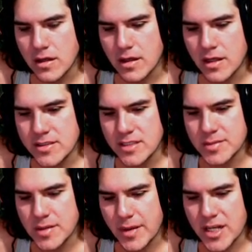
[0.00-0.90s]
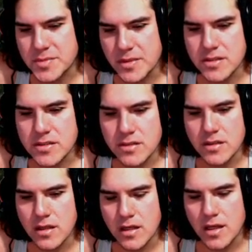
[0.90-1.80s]
Is this my punishment?
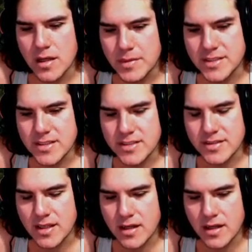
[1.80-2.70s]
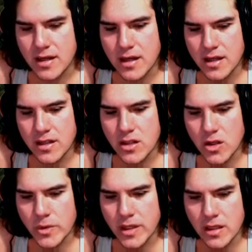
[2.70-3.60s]
My sister and
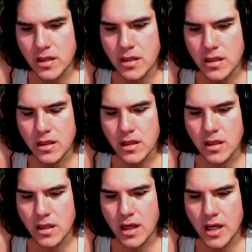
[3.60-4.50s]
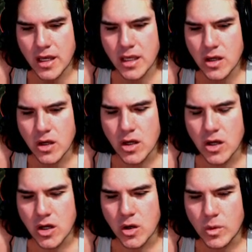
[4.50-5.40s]
Loi. I...
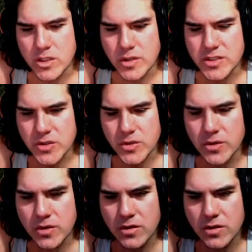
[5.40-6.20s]
What do I do?